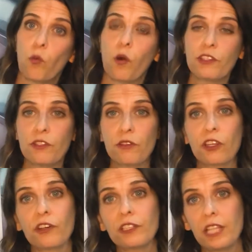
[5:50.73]
Once you
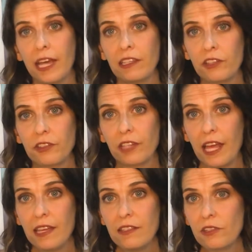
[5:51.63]
cure a light cure
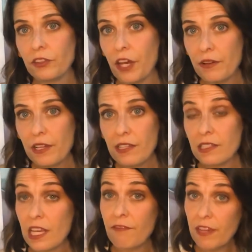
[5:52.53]
glaze, you'll notice
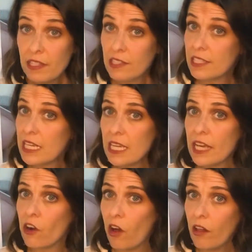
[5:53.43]
if it's sticky
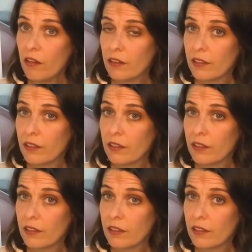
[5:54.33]
at all,